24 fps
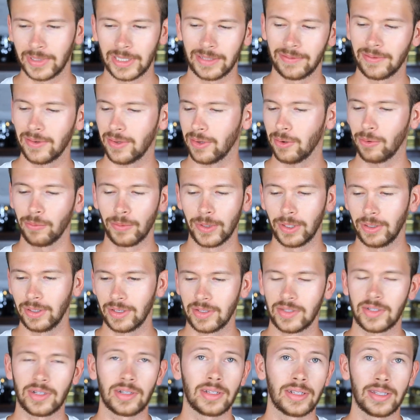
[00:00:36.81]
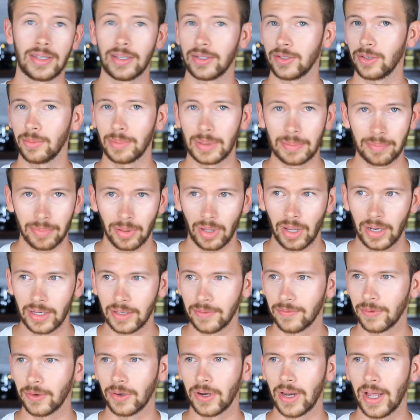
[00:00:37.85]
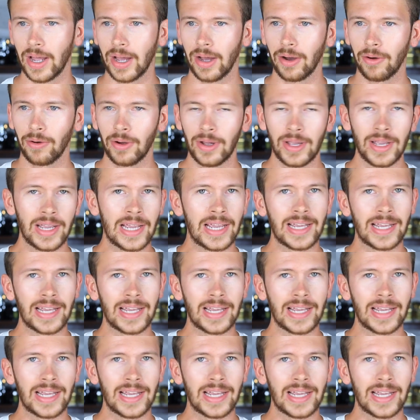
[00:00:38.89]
even though realistically this will be plenty for now.